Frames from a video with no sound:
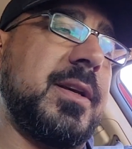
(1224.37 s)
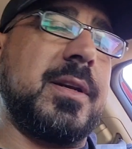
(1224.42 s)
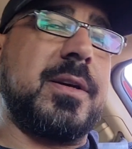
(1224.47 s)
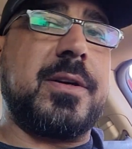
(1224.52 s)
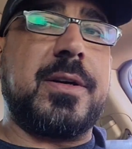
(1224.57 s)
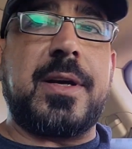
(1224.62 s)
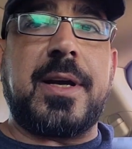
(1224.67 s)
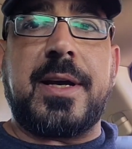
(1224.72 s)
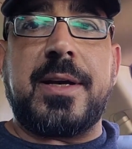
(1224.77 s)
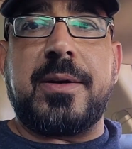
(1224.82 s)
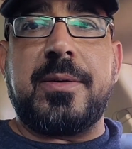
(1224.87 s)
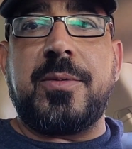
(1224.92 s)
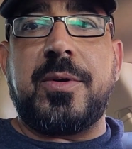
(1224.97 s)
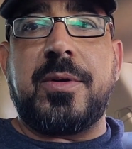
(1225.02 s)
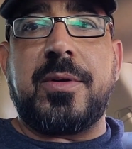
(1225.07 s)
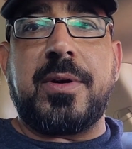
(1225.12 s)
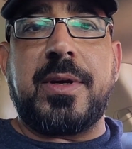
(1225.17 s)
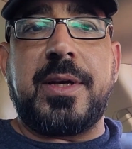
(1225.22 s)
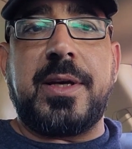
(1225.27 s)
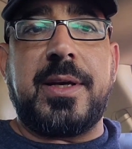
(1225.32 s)
dealer item
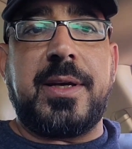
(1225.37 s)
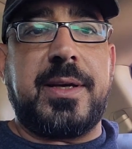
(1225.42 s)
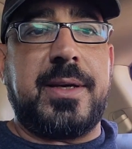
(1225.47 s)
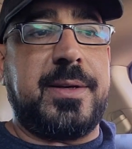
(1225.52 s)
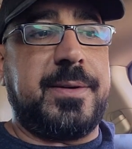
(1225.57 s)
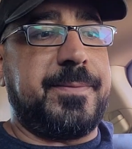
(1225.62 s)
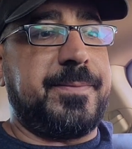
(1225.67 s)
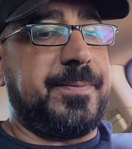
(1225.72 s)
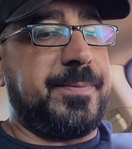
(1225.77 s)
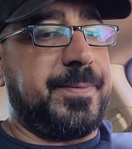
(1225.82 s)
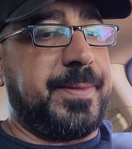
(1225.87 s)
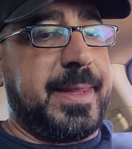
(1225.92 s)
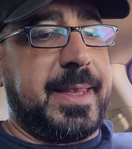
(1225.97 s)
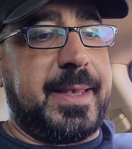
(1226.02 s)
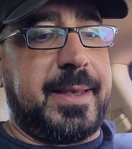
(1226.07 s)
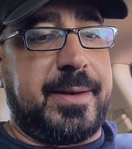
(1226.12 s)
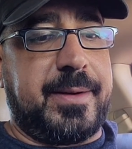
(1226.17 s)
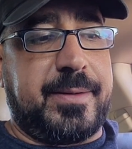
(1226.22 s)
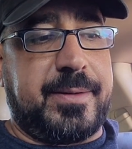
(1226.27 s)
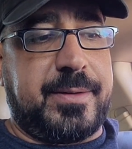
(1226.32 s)
only,
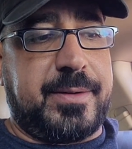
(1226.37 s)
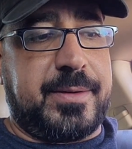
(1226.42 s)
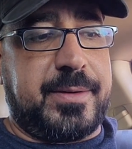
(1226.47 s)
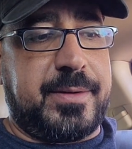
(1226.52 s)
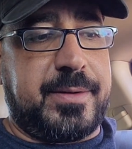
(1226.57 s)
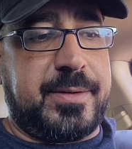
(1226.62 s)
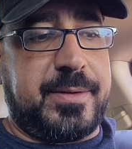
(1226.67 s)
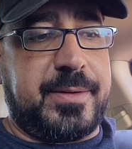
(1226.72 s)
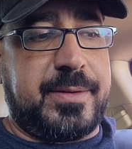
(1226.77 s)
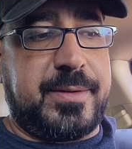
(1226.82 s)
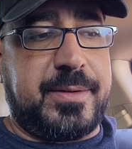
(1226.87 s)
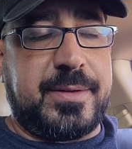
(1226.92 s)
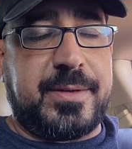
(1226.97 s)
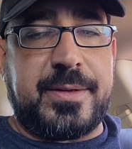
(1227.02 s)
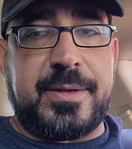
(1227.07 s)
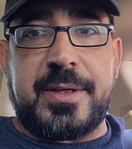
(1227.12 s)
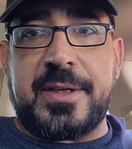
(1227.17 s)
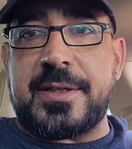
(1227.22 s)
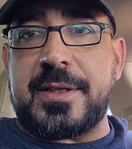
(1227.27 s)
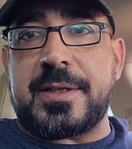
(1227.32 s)
and
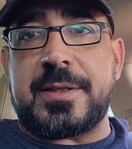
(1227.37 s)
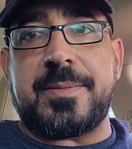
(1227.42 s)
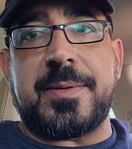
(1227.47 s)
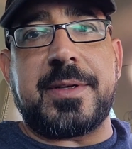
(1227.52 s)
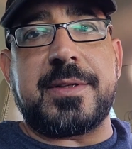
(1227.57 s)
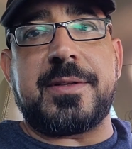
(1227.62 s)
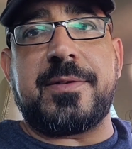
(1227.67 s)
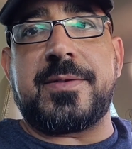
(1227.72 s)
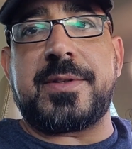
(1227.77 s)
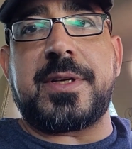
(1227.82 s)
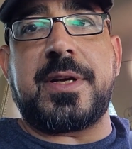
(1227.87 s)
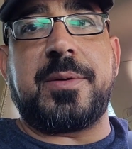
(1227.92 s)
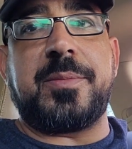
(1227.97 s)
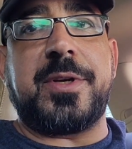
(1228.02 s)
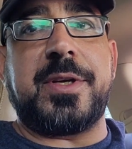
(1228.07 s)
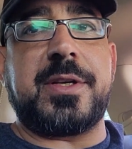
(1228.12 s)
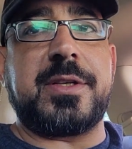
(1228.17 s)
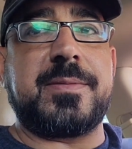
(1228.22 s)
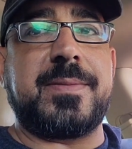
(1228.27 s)
it's expensive. It's going to be